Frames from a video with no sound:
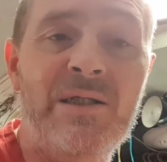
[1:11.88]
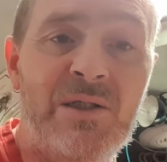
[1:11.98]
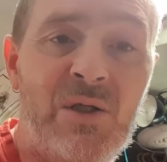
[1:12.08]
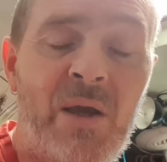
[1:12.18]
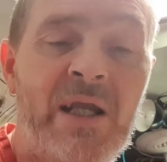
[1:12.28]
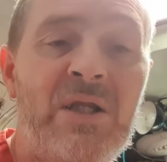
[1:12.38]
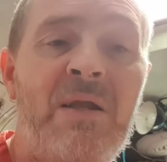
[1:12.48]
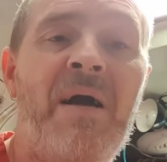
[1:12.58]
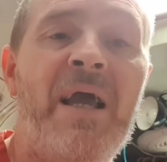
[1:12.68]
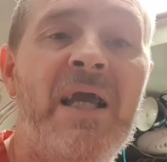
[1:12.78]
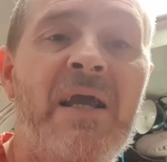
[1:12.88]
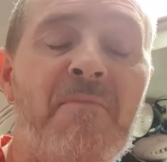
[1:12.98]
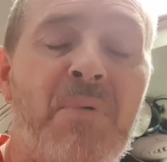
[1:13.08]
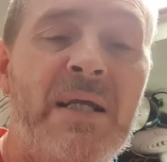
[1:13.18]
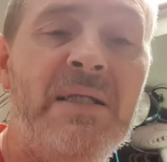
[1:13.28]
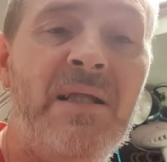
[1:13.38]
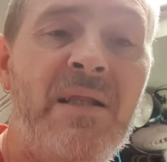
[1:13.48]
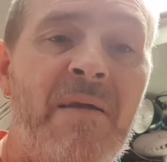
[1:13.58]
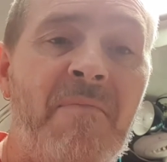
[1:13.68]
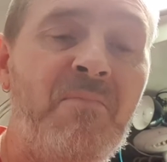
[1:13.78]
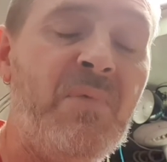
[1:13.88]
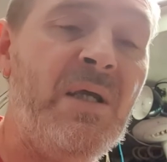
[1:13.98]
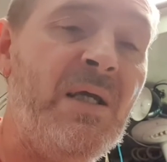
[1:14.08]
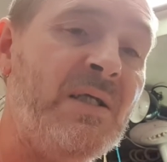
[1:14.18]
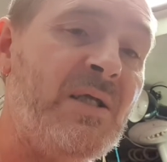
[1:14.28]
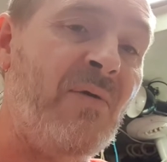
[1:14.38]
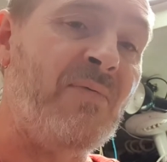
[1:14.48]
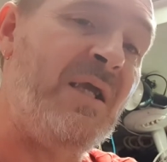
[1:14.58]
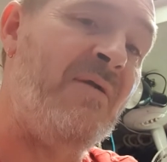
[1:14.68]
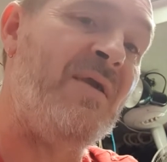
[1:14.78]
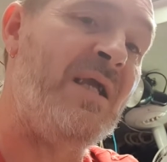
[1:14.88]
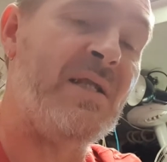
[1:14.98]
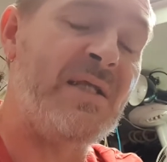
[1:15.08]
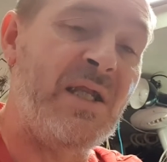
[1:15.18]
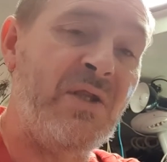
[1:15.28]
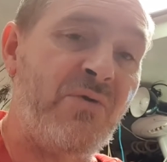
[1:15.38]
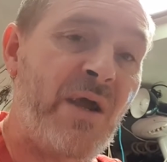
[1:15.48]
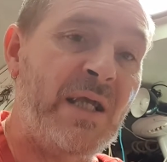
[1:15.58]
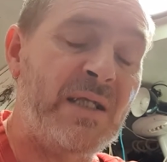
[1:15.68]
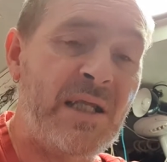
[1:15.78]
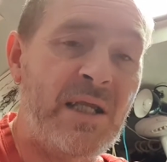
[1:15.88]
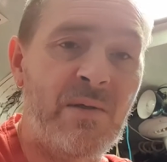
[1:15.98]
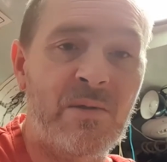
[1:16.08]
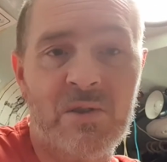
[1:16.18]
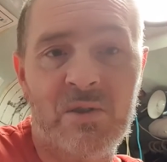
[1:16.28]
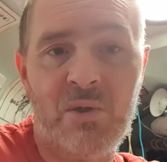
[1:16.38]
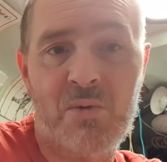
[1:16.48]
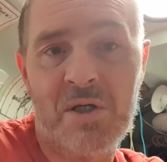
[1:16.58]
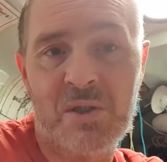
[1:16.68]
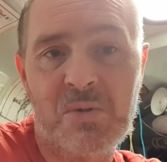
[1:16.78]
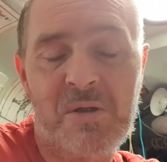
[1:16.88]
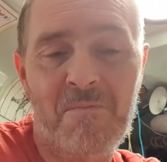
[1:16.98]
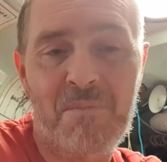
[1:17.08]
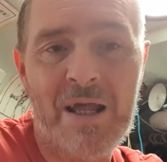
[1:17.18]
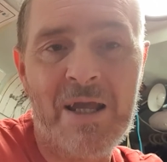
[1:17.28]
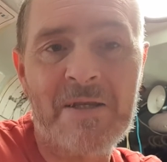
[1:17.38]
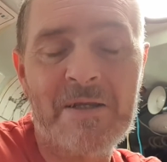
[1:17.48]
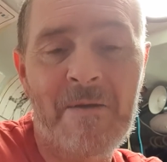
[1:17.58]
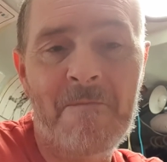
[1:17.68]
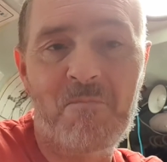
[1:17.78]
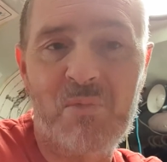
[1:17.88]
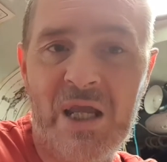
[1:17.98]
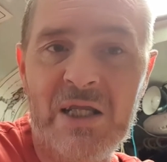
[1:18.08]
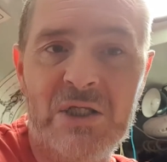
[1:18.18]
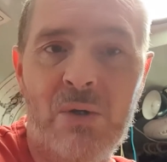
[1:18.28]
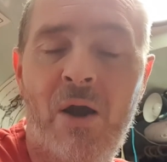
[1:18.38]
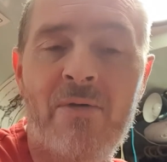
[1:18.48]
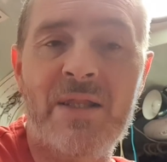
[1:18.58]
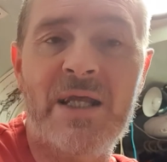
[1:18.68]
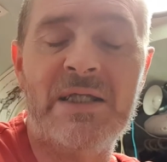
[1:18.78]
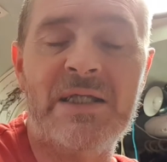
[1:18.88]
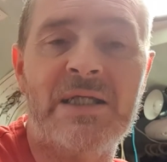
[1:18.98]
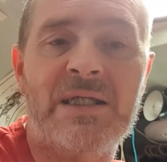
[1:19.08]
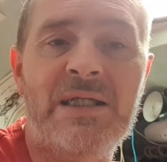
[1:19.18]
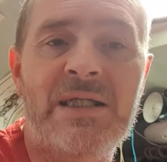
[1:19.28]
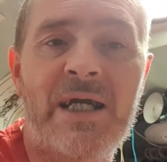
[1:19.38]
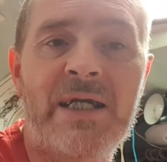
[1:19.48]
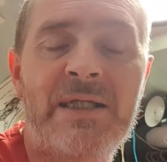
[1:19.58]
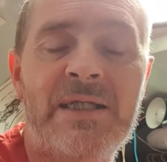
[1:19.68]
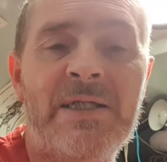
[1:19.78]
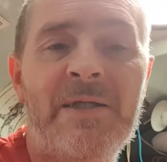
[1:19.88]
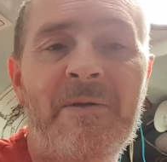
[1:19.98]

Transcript: to actually make a complaint to them. So if TVNZ drags their heels on your initial complaint, takes you over that 60 days,